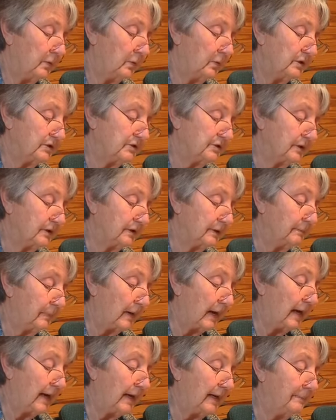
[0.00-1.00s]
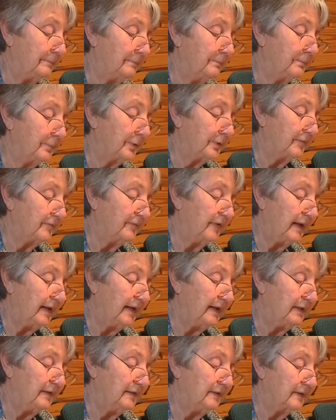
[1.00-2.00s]
We shall abide
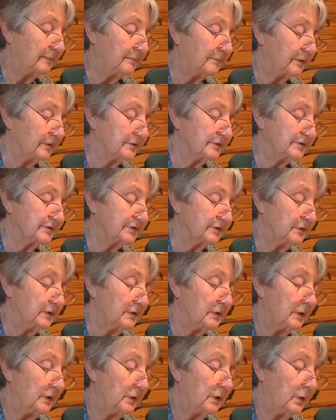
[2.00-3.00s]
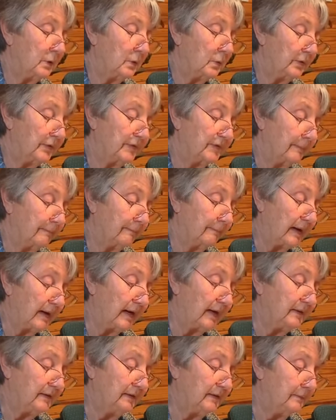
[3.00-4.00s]
pervading the person with a
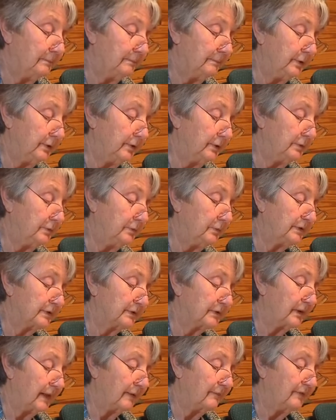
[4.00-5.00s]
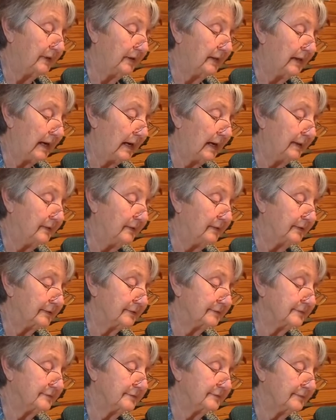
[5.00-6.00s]
mind imbued with loving
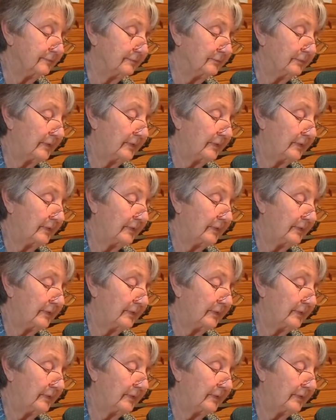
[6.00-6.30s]
kindness,